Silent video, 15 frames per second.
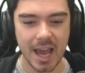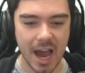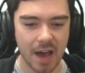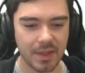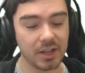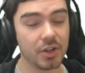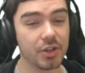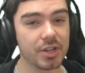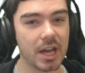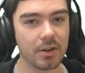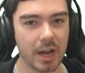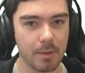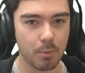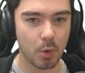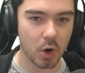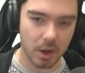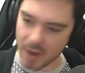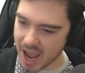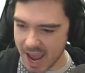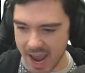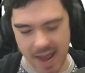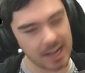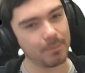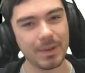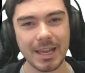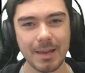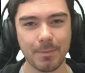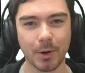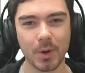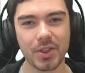And then you generate more by hitting
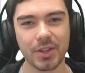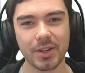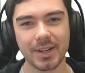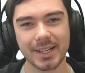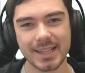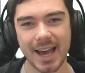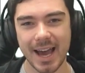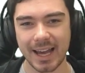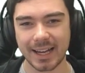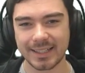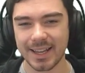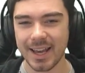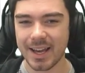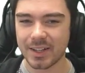people with your attacks.